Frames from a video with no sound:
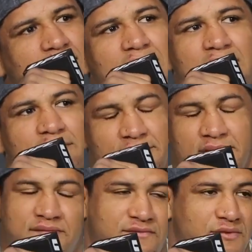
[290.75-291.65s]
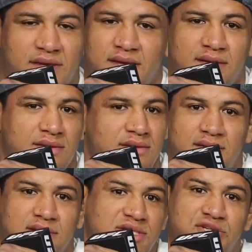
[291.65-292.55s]
I gotta freaking
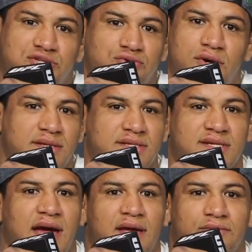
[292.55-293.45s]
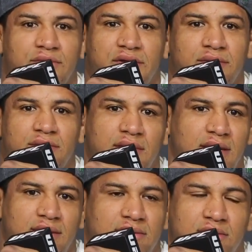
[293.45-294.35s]
destroy this guy in Rio
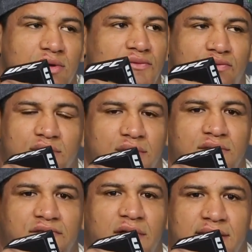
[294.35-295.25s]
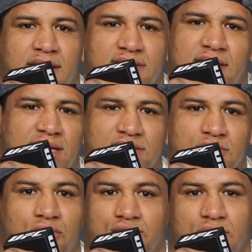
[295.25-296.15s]
and looking for another fight. That that's
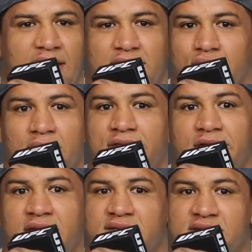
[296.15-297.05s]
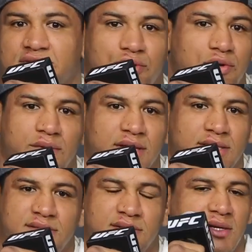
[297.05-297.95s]
the goal to get three finishes, three
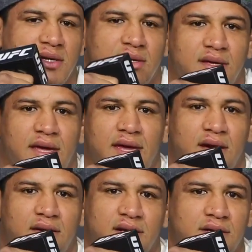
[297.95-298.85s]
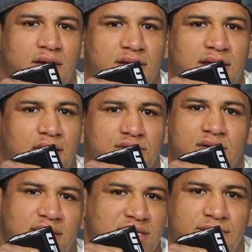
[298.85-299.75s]
wins, and earn another title
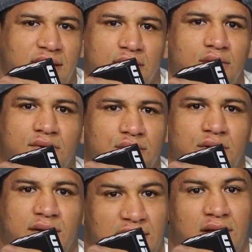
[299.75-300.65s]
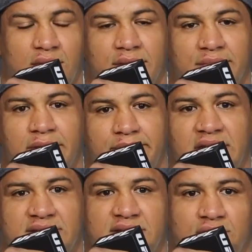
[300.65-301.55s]
shot. That's my goal, you know. And I want to be a
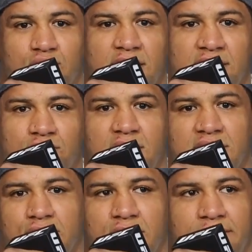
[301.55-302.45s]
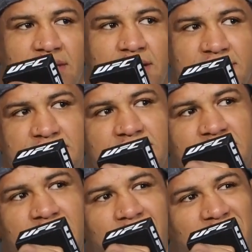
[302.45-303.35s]
busy 2023 because
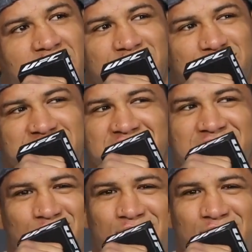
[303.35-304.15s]
Ushiri oh,